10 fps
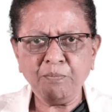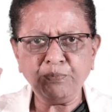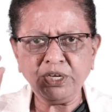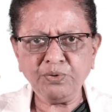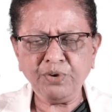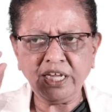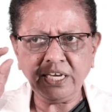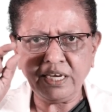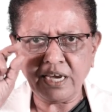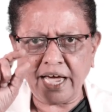
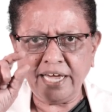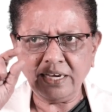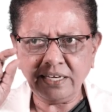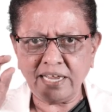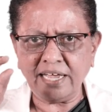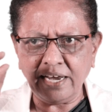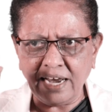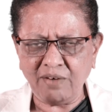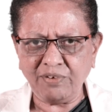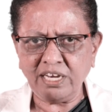Between 9, 10,
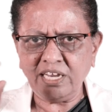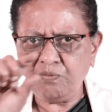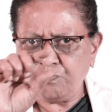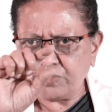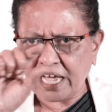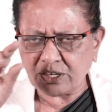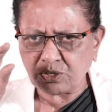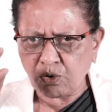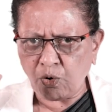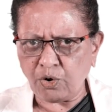11, if that
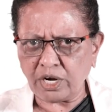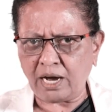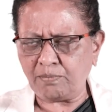score